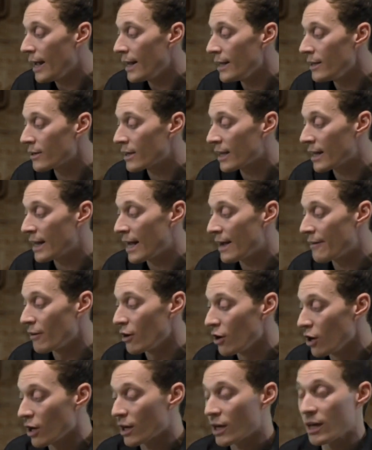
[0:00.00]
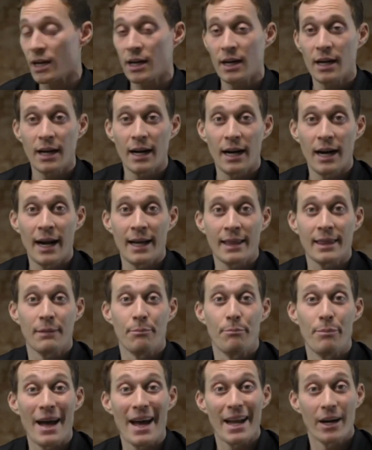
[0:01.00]
You can have a look at the
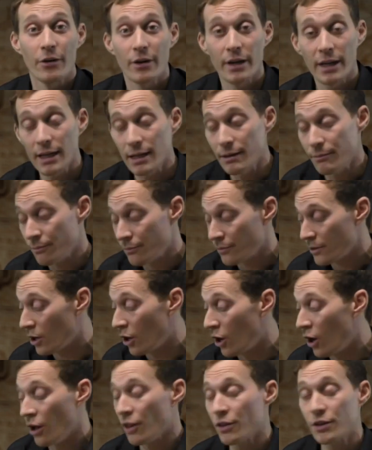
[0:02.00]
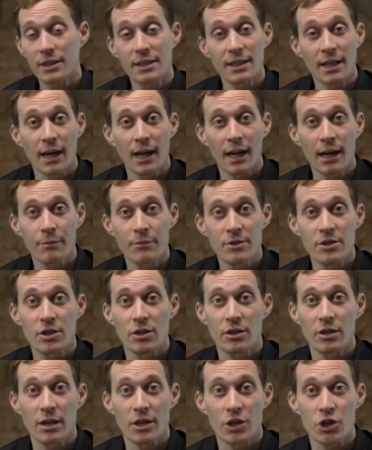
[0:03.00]
battery all the time, so
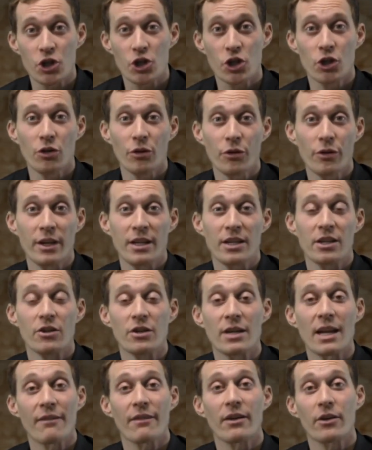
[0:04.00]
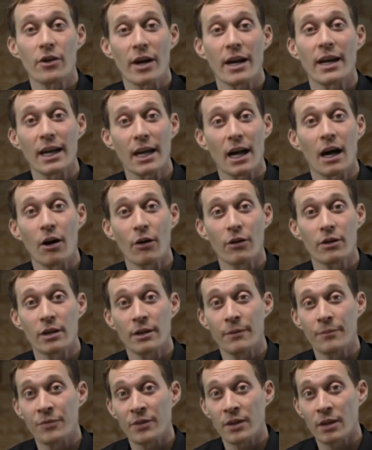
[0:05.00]
you ensure that you're never running out
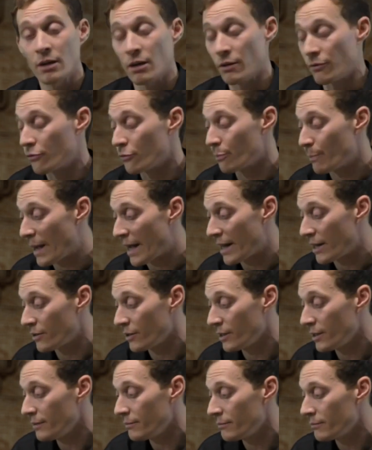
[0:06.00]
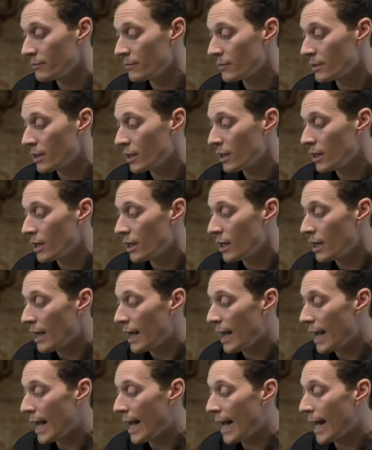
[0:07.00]
of battery.
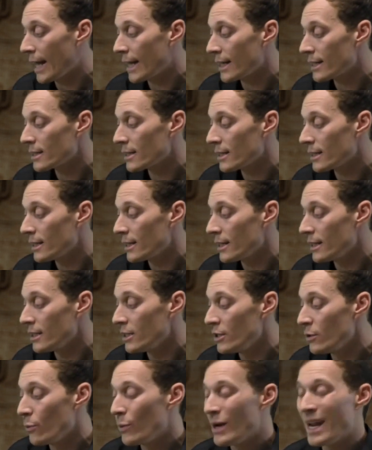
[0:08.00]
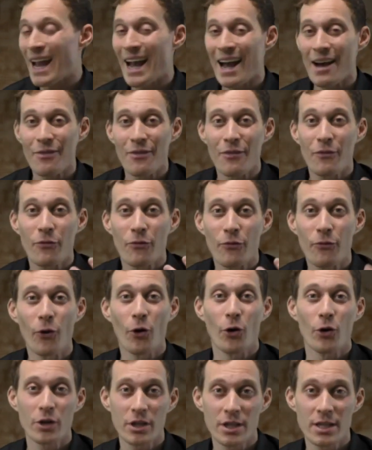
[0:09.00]
And we have
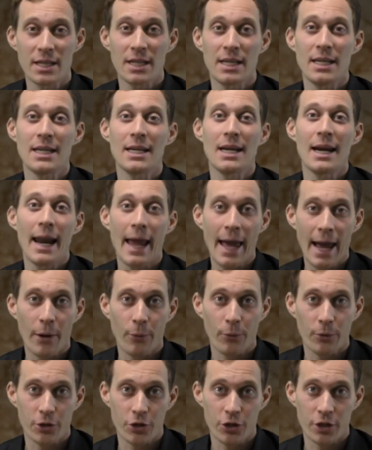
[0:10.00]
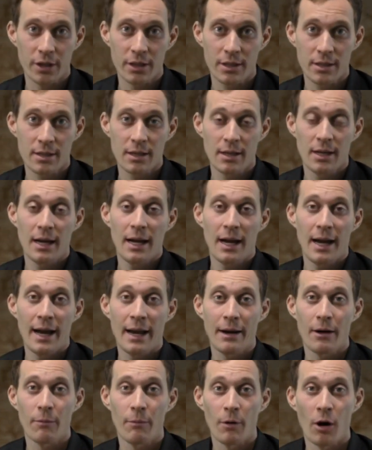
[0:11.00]
14 languages
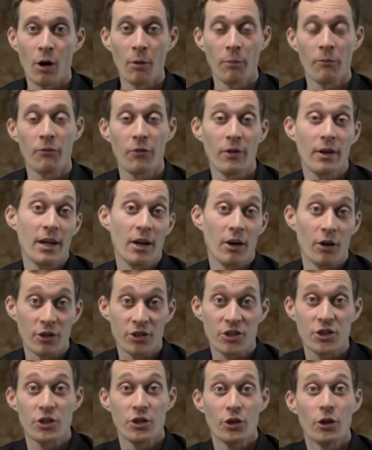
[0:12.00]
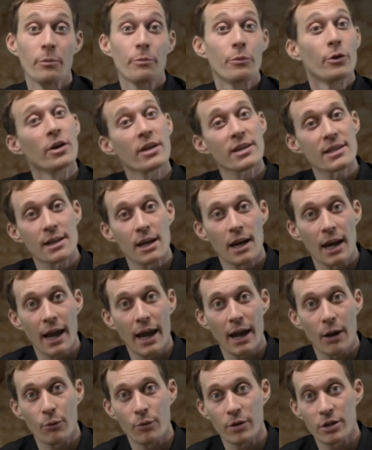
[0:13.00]
and hopefully also your personal
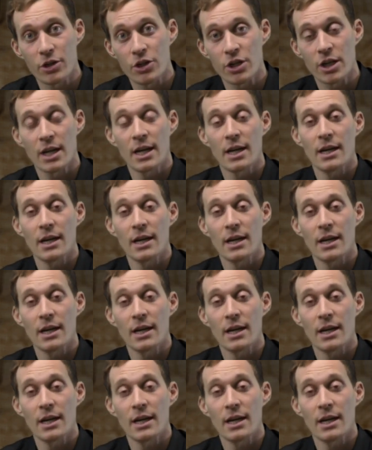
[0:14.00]
language,